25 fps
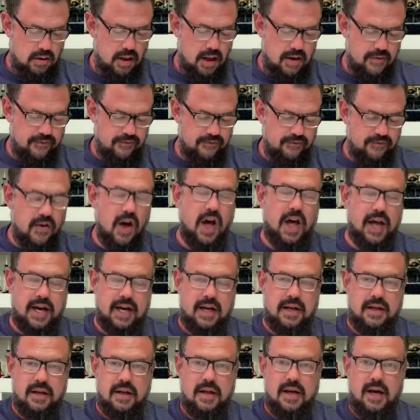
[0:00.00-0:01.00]

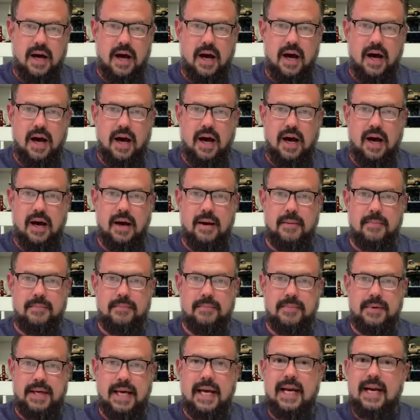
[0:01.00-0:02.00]
fun
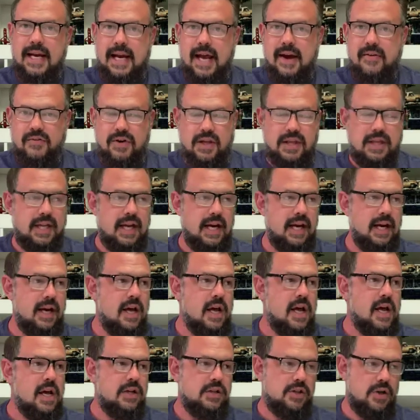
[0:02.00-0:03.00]
getting everything.
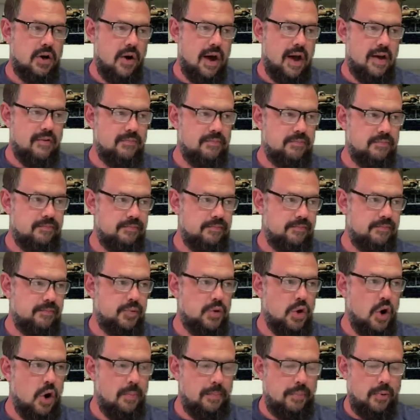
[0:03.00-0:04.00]
So I have
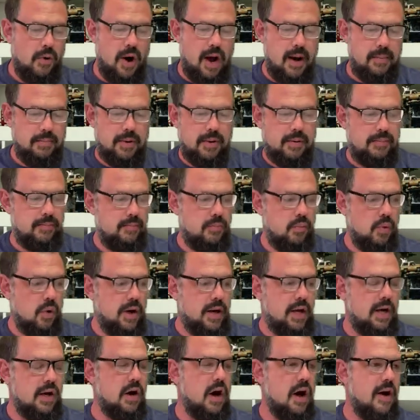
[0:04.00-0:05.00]
no problem
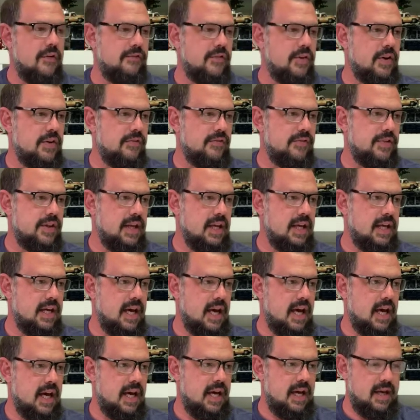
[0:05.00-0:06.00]
working off of
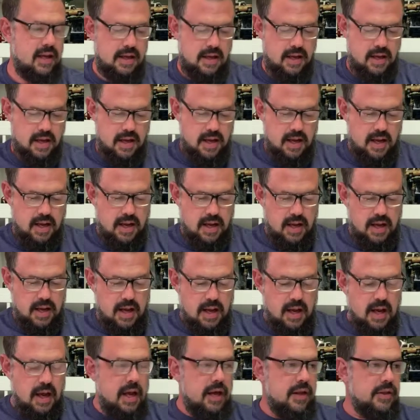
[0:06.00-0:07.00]

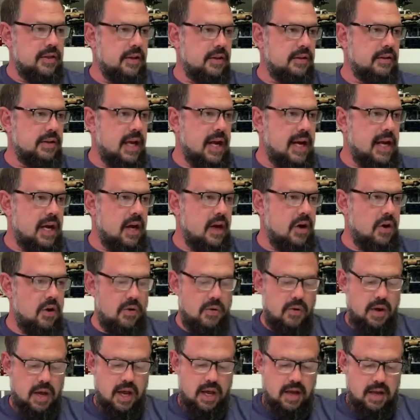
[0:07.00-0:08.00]
the
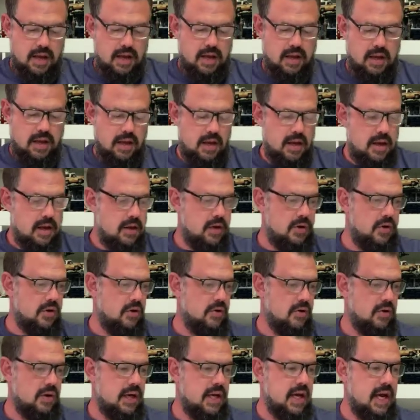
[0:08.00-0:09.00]
Lego
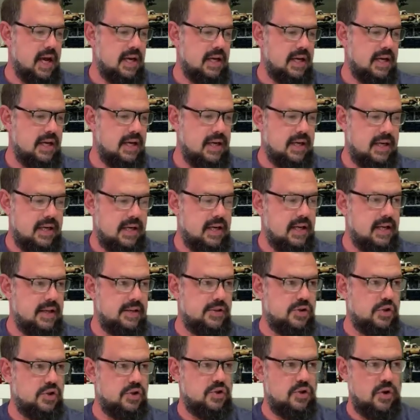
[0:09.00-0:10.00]
created
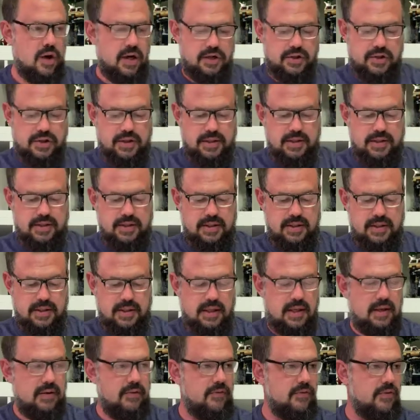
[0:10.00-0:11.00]

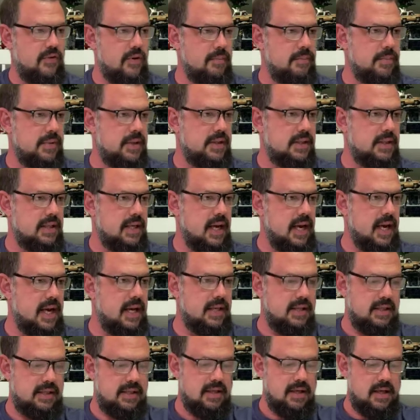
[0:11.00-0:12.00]
instructions from the
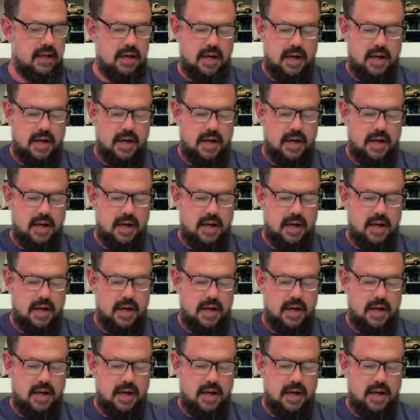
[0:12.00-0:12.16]
site.